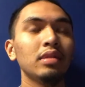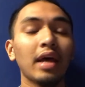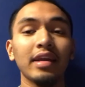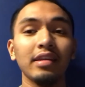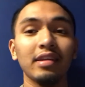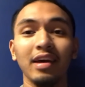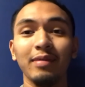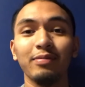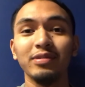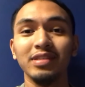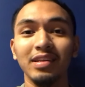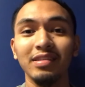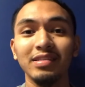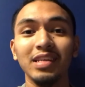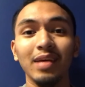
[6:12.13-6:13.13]
99%
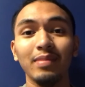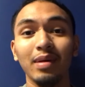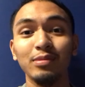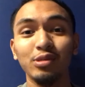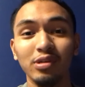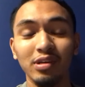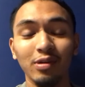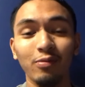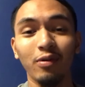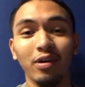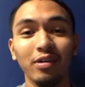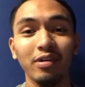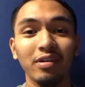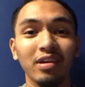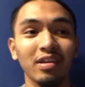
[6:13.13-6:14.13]
of the time I'm drinking
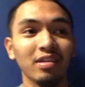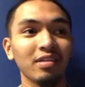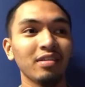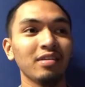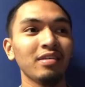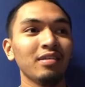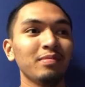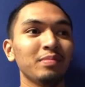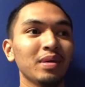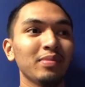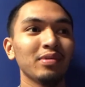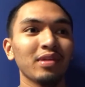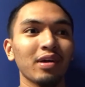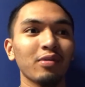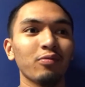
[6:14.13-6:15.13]
water, and
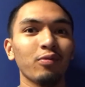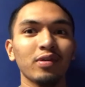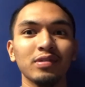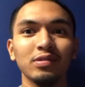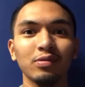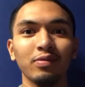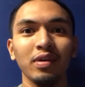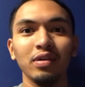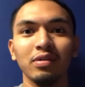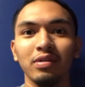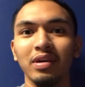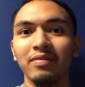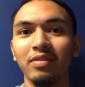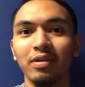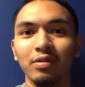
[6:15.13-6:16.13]
maybe like once a week
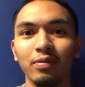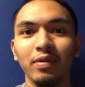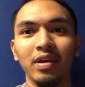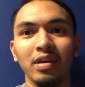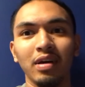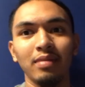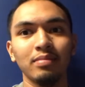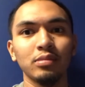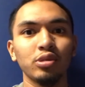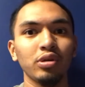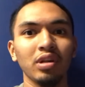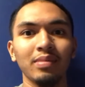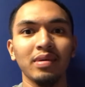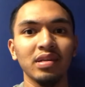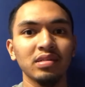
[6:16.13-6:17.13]
or every other week I'm
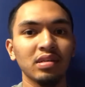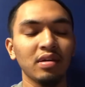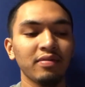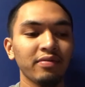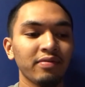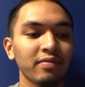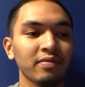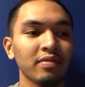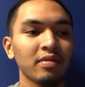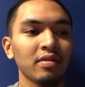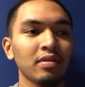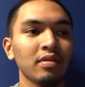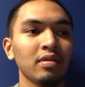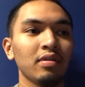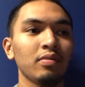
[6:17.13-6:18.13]
treating myself
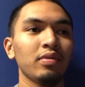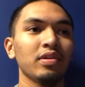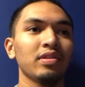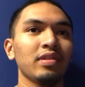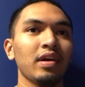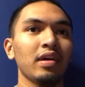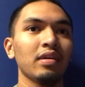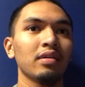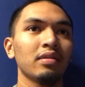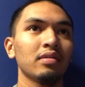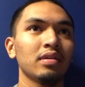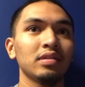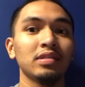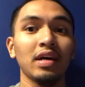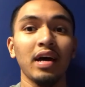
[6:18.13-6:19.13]
with like
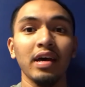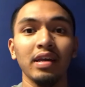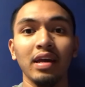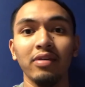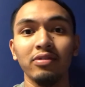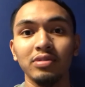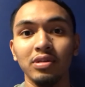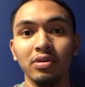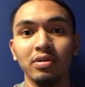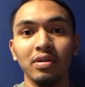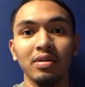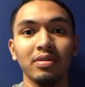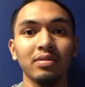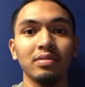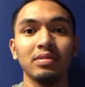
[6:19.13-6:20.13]
a diet
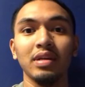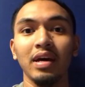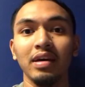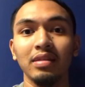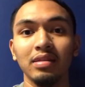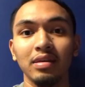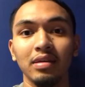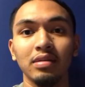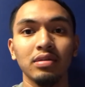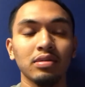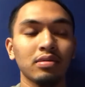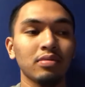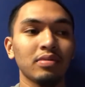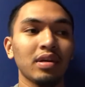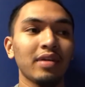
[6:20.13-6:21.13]
Arizona or diet this
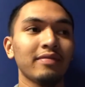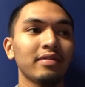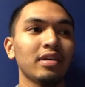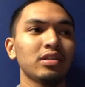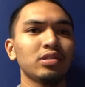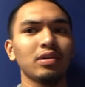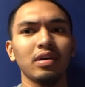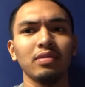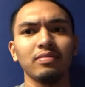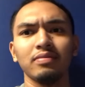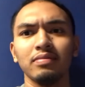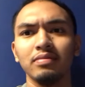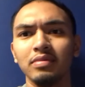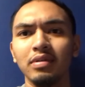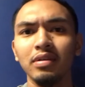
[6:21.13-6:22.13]
or whatever. So I don't
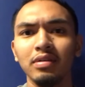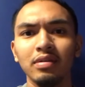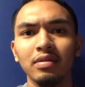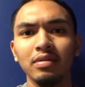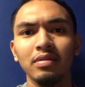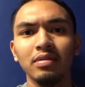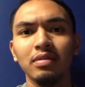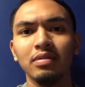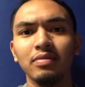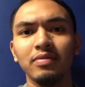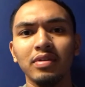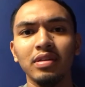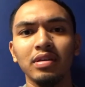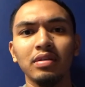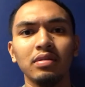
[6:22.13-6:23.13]

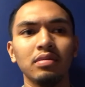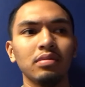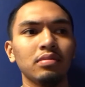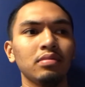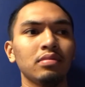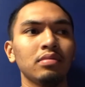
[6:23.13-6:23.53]
really